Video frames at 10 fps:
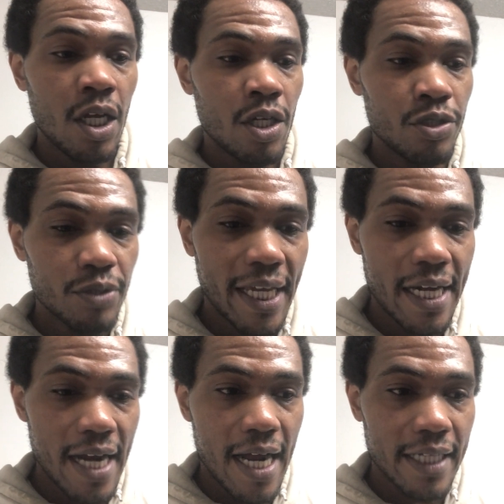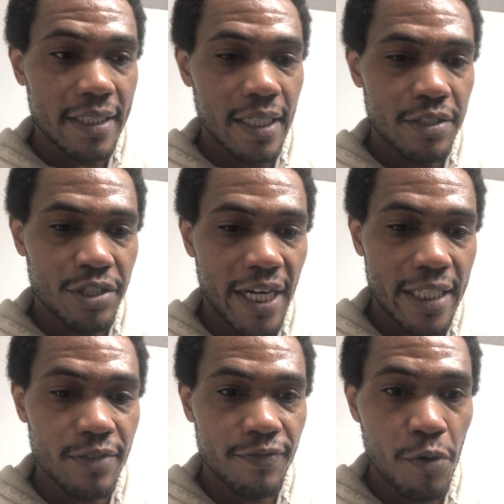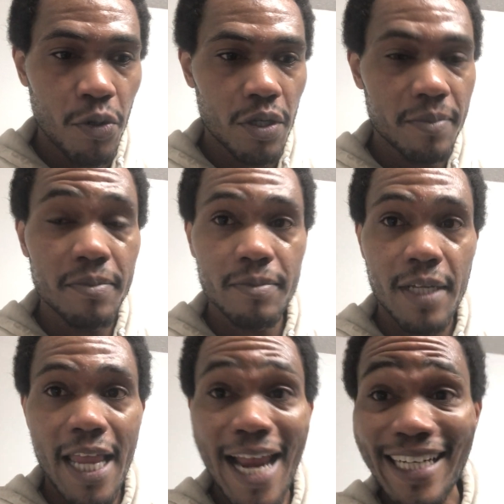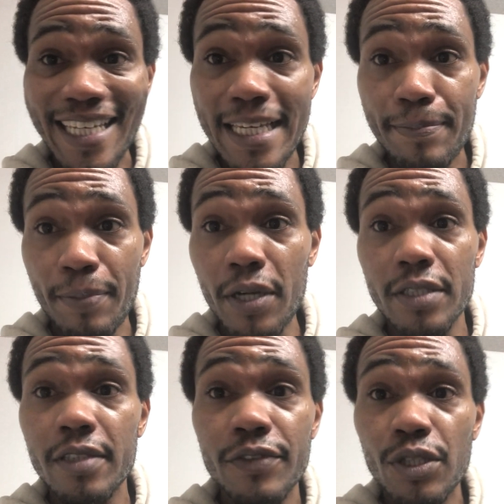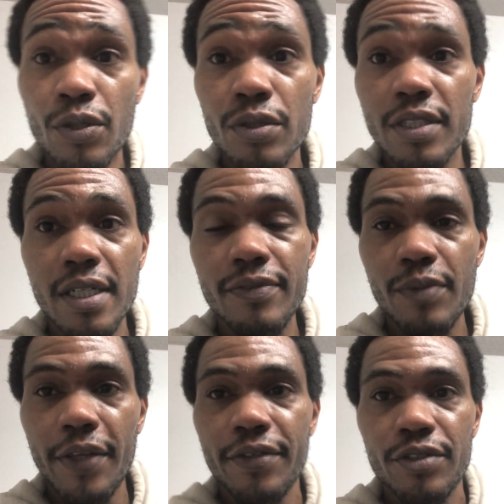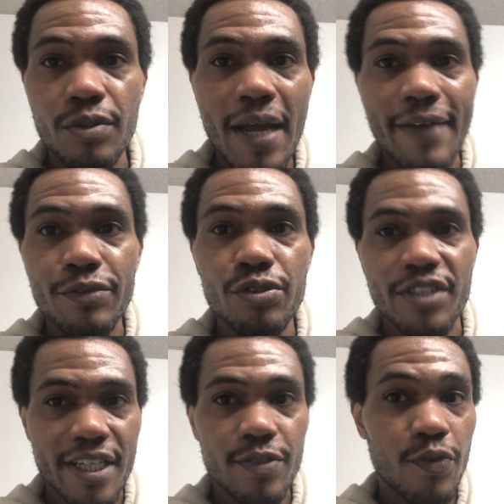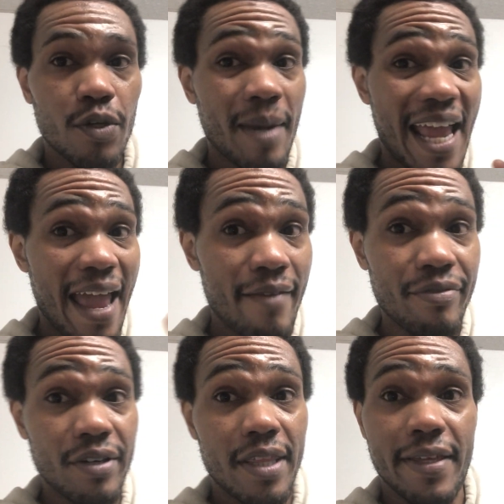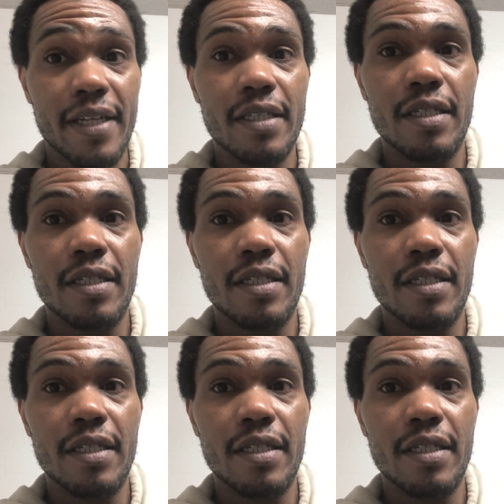You cannot transform and keep parts of your old self with you. You have to transform everything,